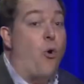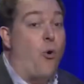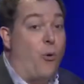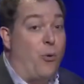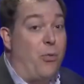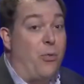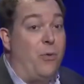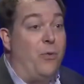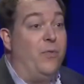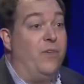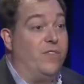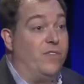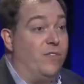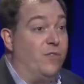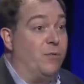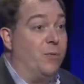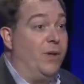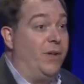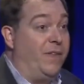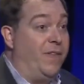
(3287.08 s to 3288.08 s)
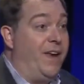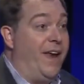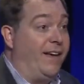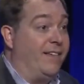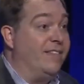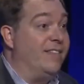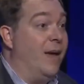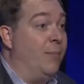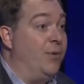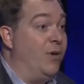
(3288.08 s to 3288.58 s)
Earth, this is really the
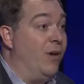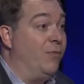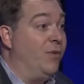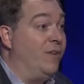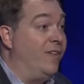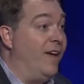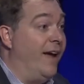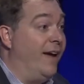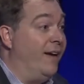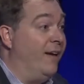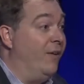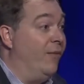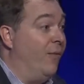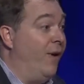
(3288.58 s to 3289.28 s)
next step you have to take.